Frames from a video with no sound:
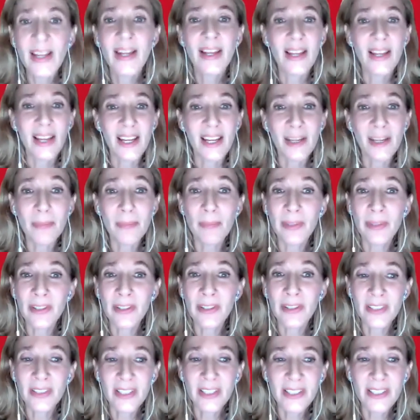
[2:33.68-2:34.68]
In
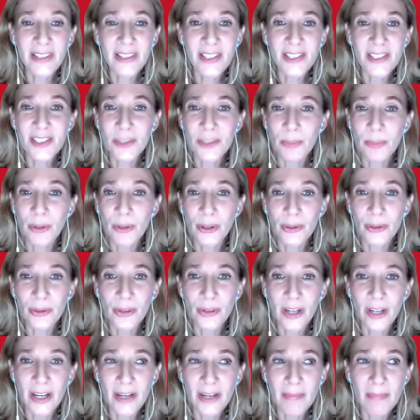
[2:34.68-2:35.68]
building this
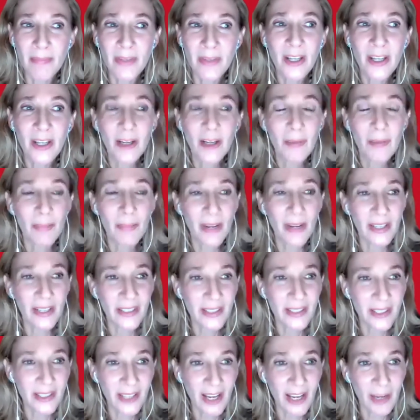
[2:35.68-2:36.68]
program, my
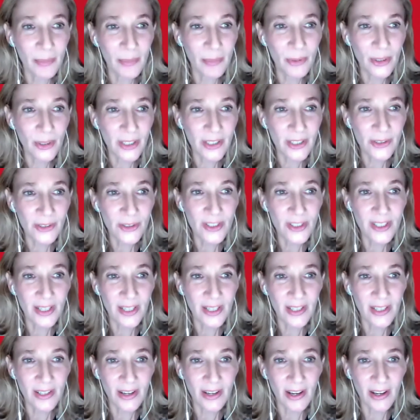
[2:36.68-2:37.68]
collaborators and
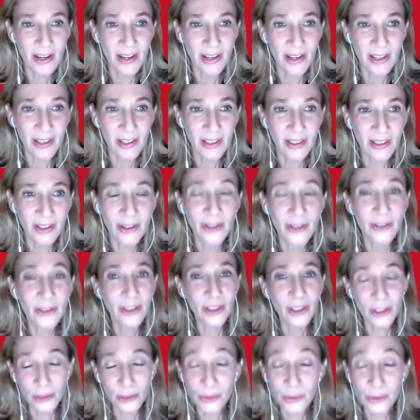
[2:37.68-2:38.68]
I are
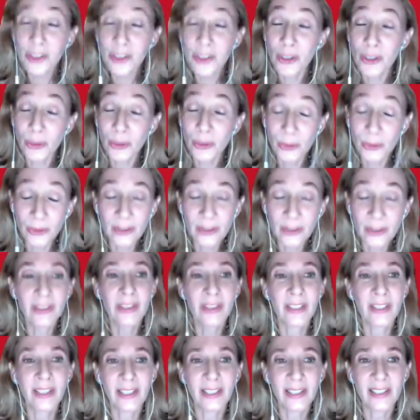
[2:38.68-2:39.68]

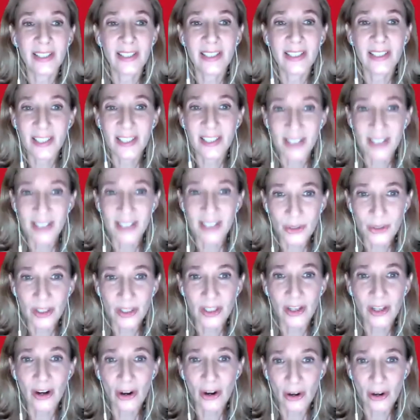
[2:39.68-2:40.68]
curatorially centering
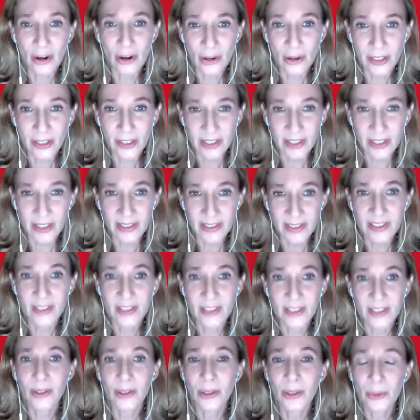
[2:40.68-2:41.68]
artists
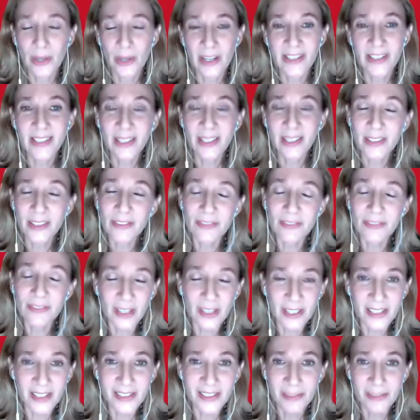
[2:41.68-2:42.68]
who identify
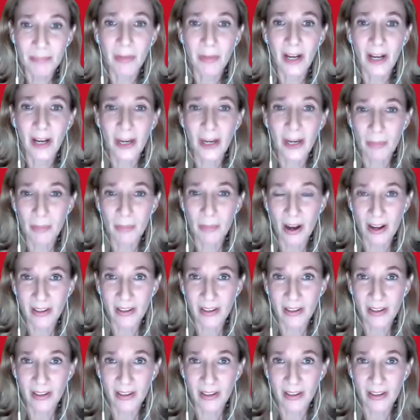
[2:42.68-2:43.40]
as BIPOC,